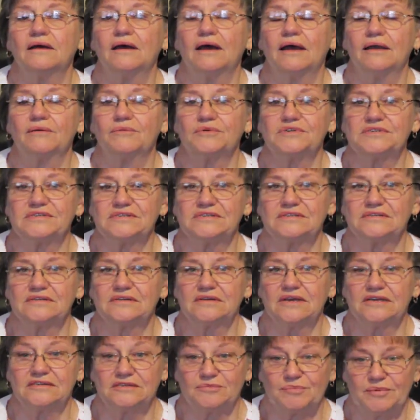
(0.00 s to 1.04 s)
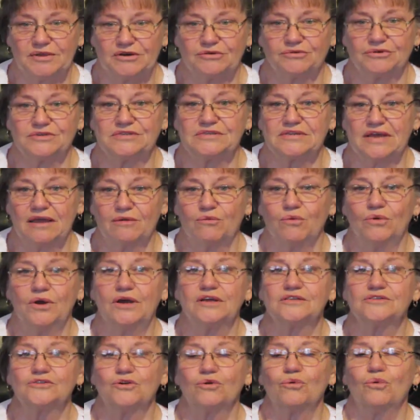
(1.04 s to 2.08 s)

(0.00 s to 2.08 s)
I was as bitter as I was,